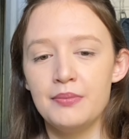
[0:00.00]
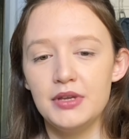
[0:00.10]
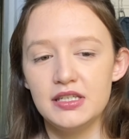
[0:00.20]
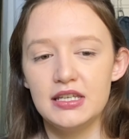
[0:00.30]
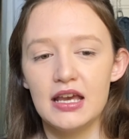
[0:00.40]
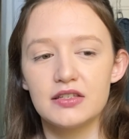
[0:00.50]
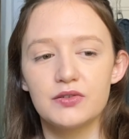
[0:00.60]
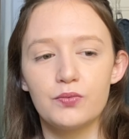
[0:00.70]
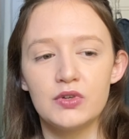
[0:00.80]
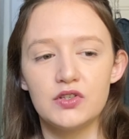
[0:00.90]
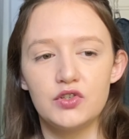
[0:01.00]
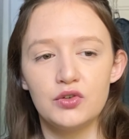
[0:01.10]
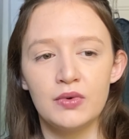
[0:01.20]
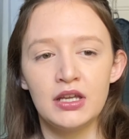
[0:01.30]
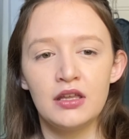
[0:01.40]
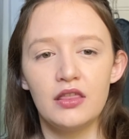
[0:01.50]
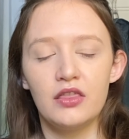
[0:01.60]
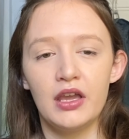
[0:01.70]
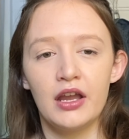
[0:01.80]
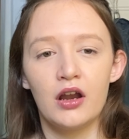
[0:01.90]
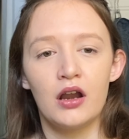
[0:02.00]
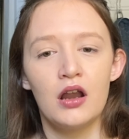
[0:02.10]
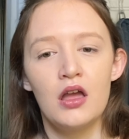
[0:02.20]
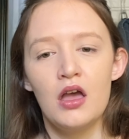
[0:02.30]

BTS was doing their